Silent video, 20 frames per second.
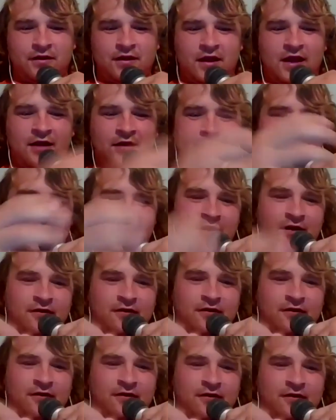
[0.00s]
and that
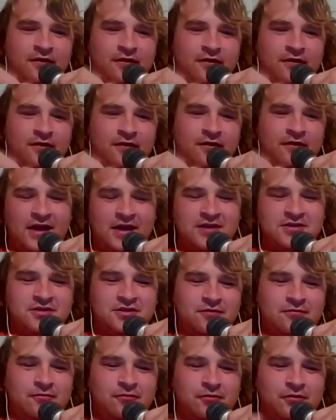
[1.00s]
fancy
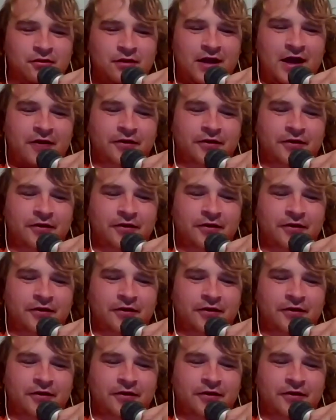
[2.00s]
engine will allow